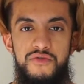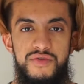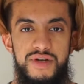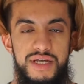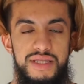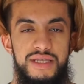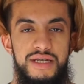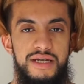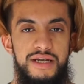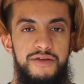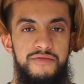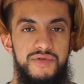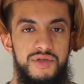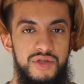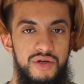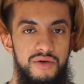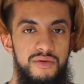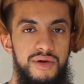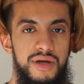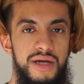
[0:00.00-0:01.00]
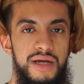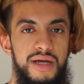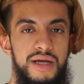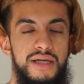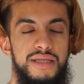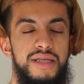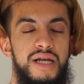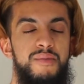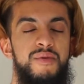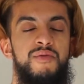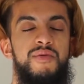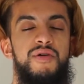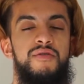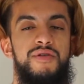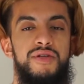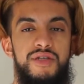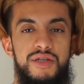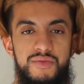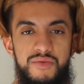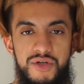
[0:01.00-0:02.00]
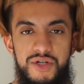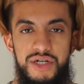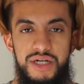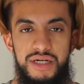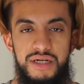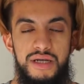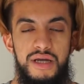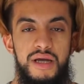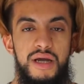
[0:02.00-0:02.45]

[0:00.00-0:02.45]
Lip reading: and then if so, that'll be my research project.